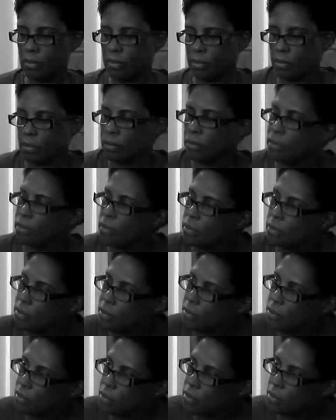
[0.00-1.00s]

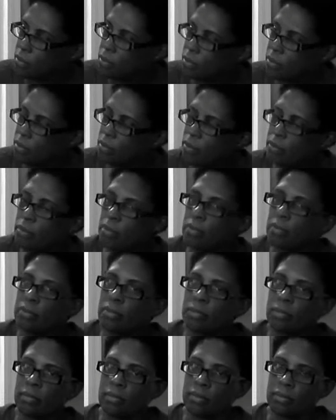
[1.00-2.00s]

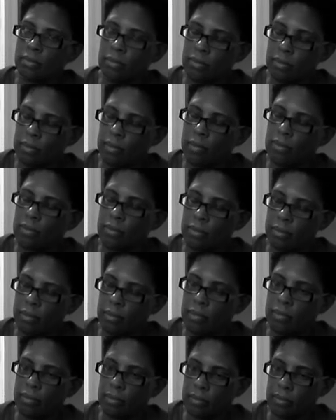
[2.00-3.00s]

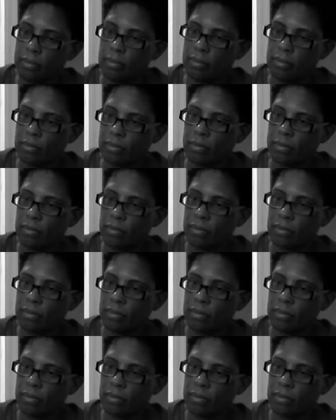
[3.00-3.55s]
[no speech]